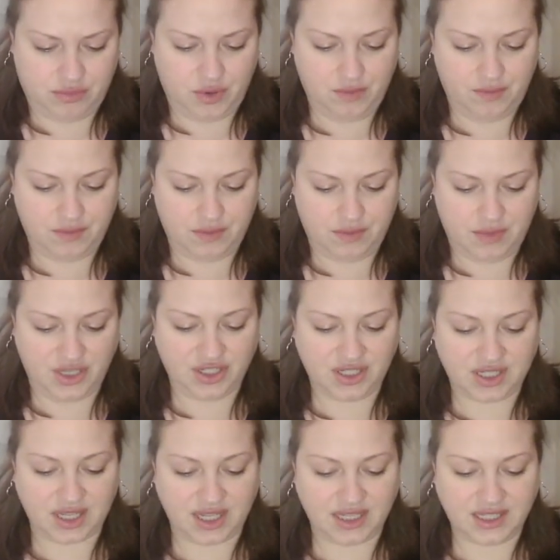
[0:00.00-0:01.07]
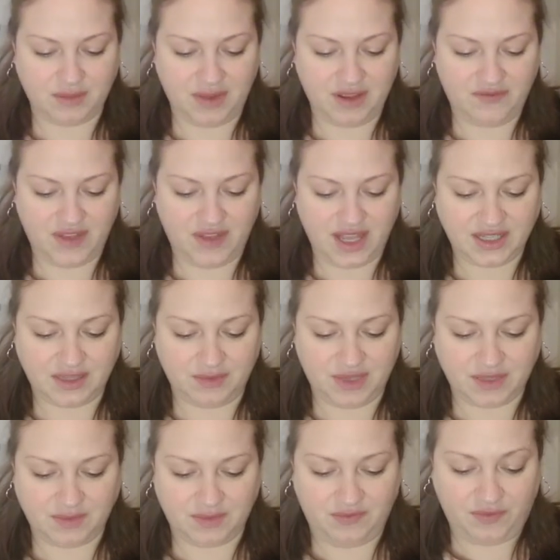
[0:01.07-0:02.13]
Oh, it just lights up my face. It
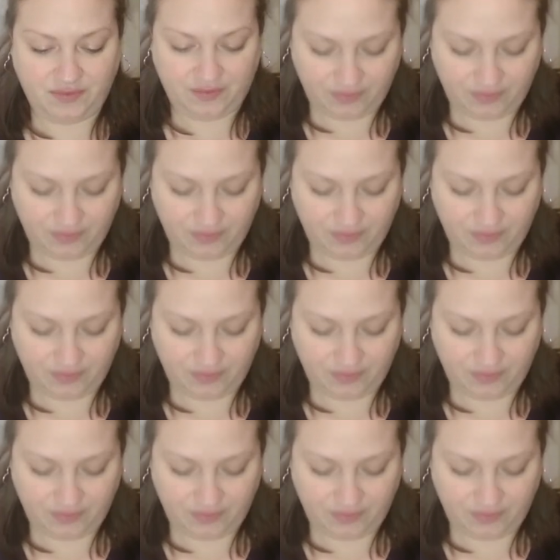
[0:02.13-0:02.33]
makes me